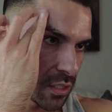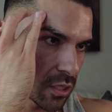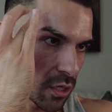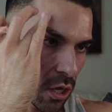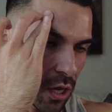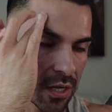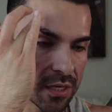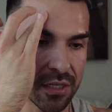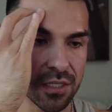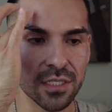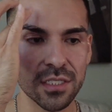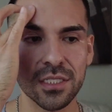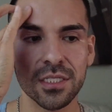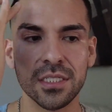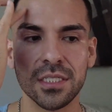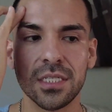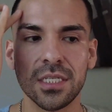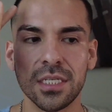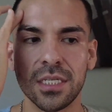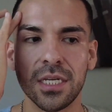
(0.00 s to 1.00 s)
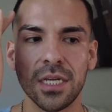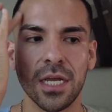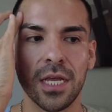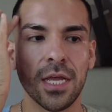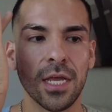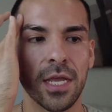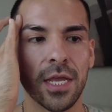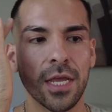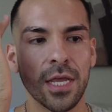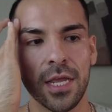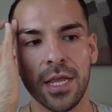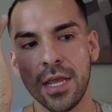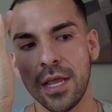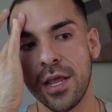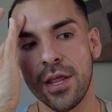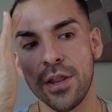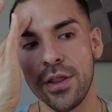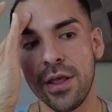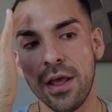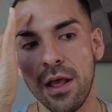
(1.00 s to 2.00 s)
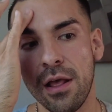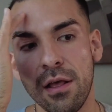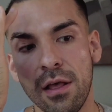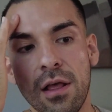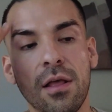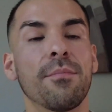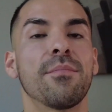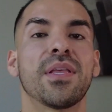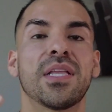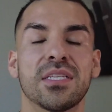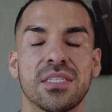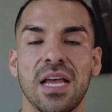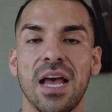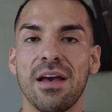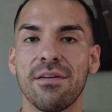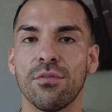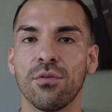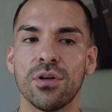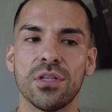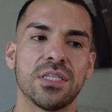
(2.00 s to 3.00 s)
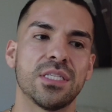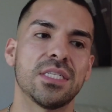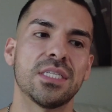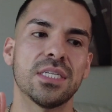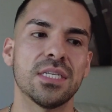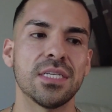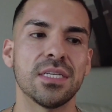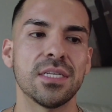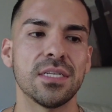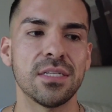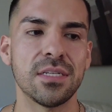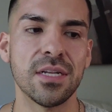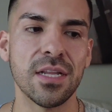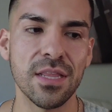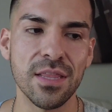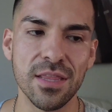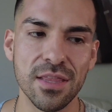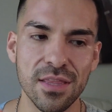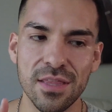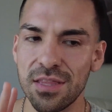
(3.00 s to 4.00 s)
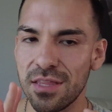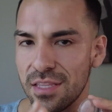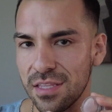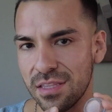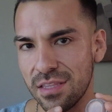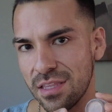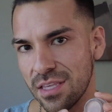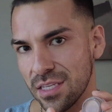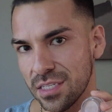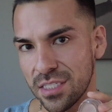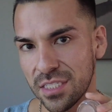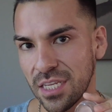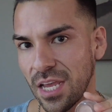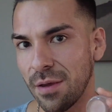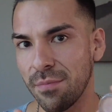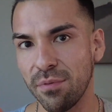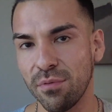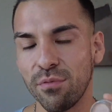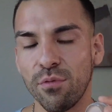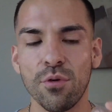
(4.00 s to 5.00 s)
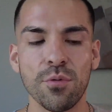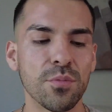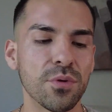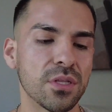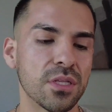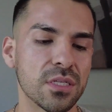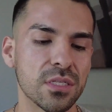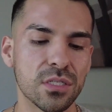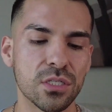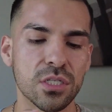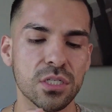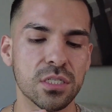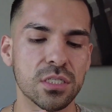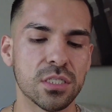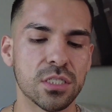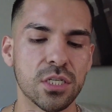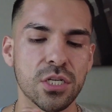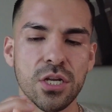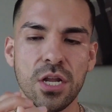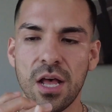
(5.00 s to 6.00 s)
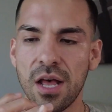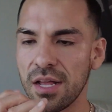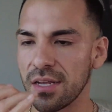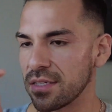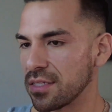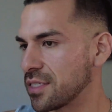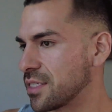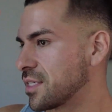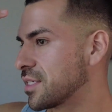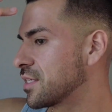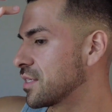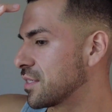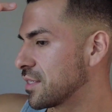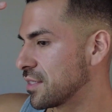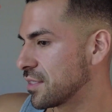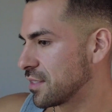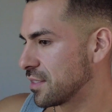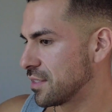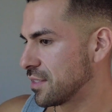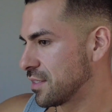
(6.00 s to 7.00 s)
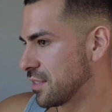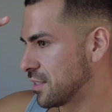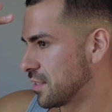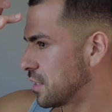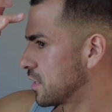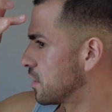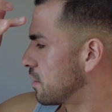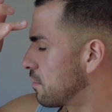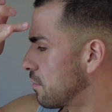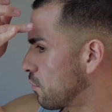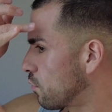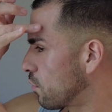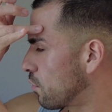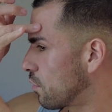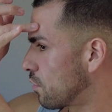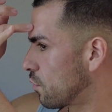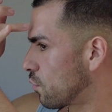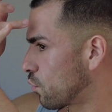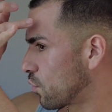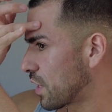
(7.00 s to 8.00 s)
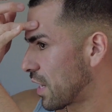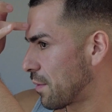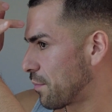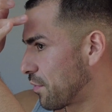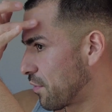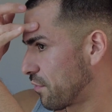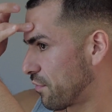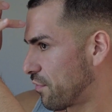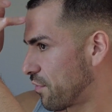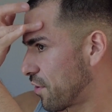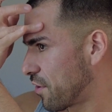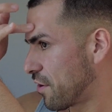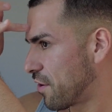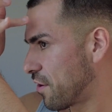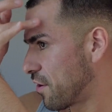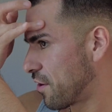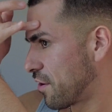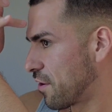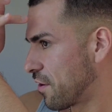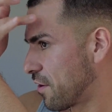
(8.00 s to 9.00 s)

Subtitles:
Honestly, because I have oily skin, this type of formula is just not what I prefer.